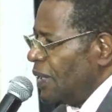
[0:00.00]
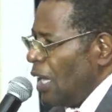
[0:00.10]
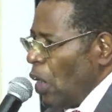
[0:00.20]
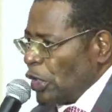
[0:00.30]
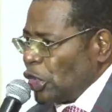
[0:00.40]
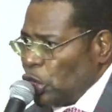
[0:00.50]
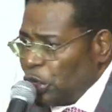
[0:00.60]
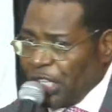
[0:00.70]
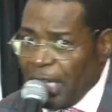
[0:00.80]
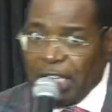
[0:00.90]
What new
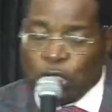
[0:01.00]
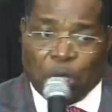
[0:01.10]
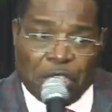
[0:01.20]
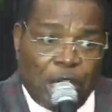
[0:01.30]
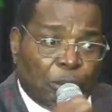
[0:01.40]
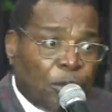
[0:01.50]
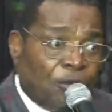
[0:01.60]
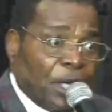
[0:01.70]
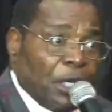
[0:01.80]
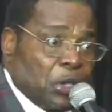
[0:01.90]
territories are you
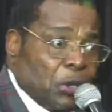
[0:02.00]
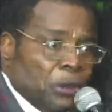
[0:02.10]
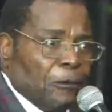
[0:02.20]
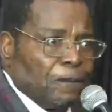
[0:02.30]
moving into?